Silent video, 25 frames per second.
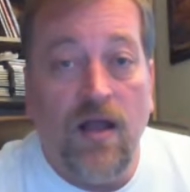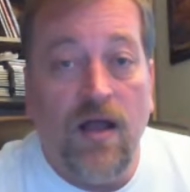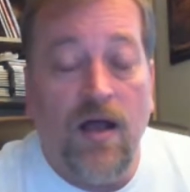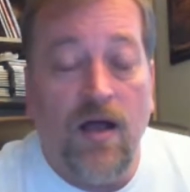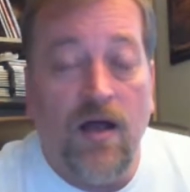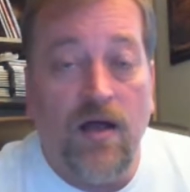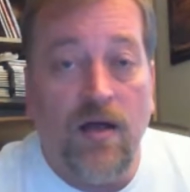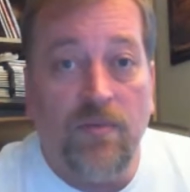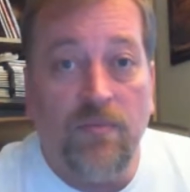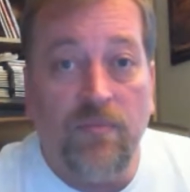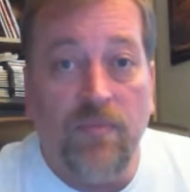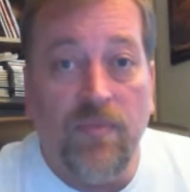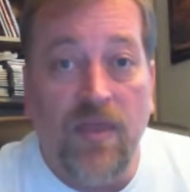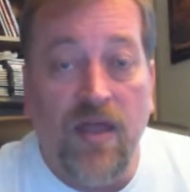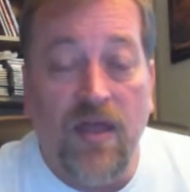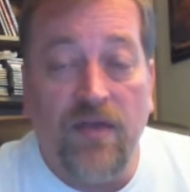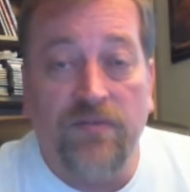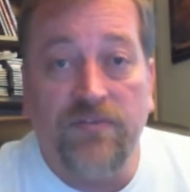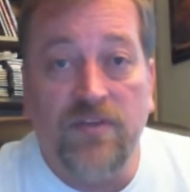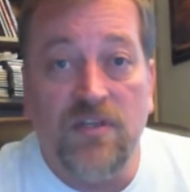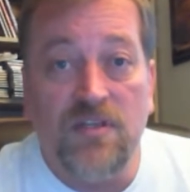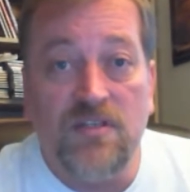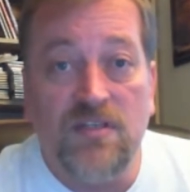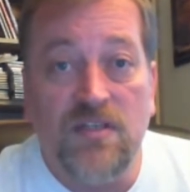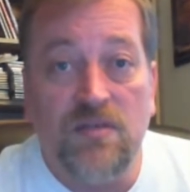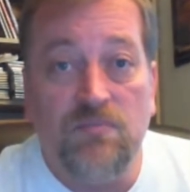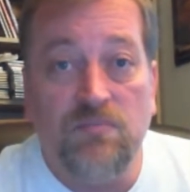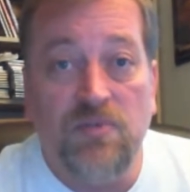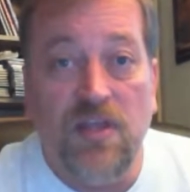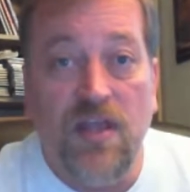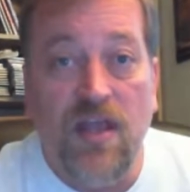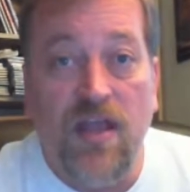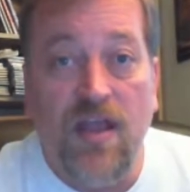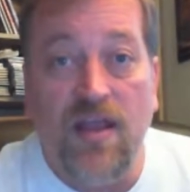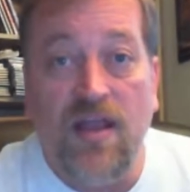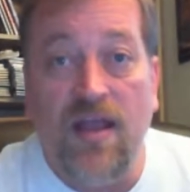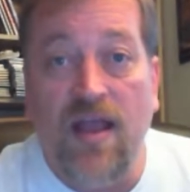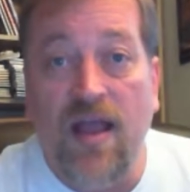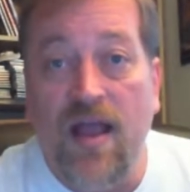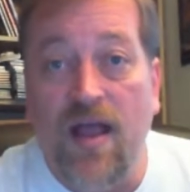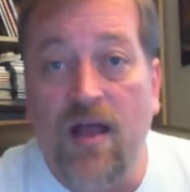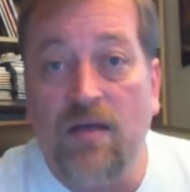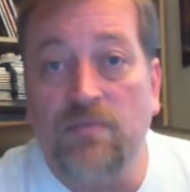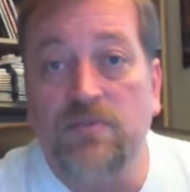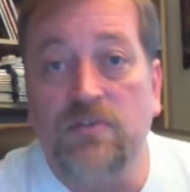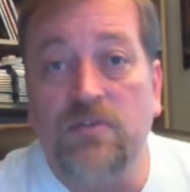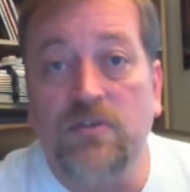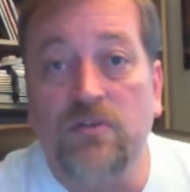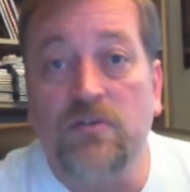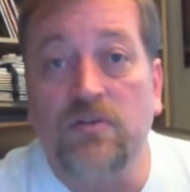The FDCPA
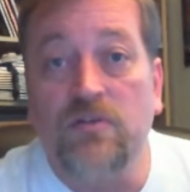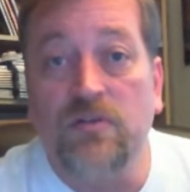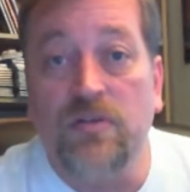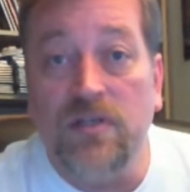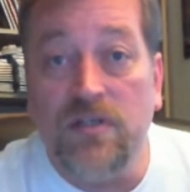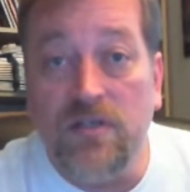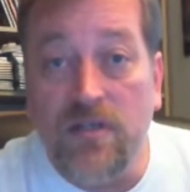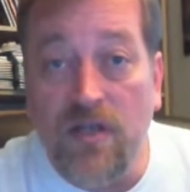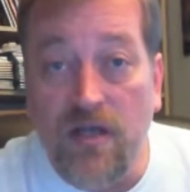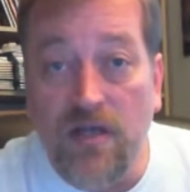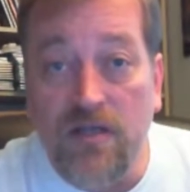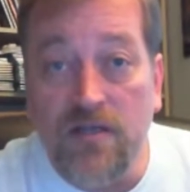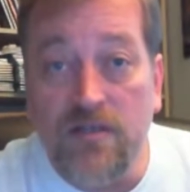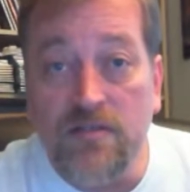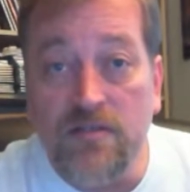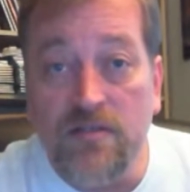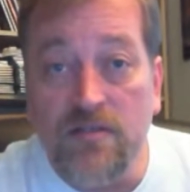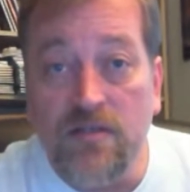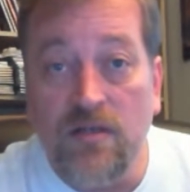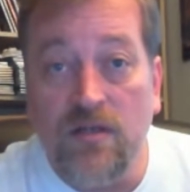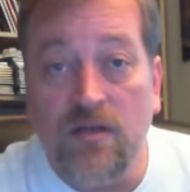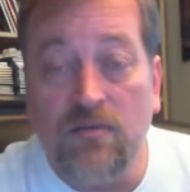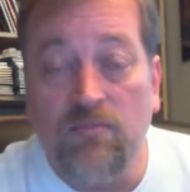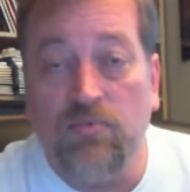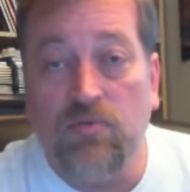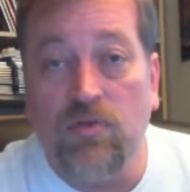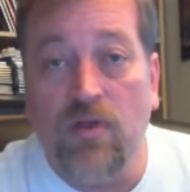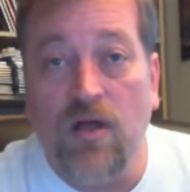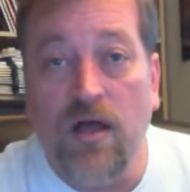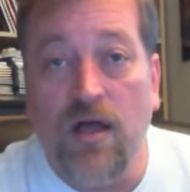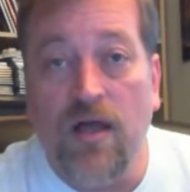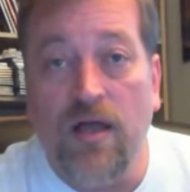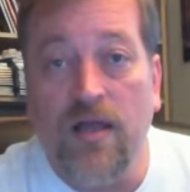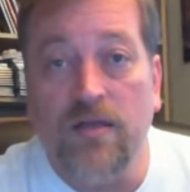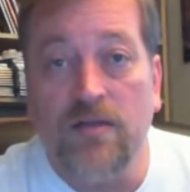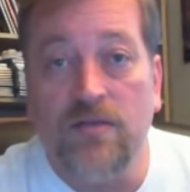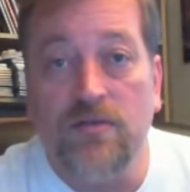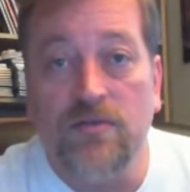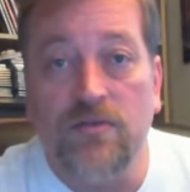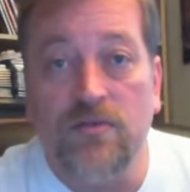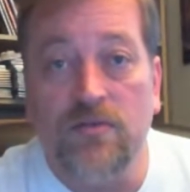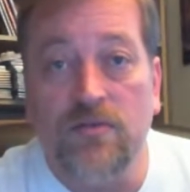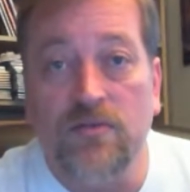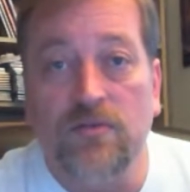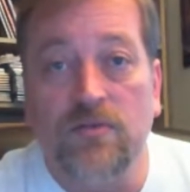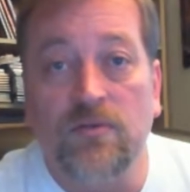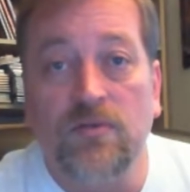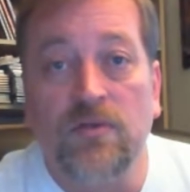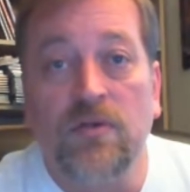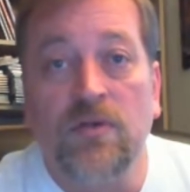absolutely does apply
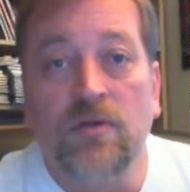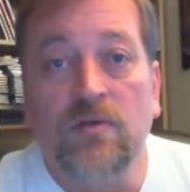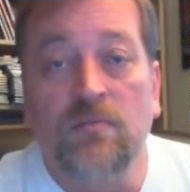to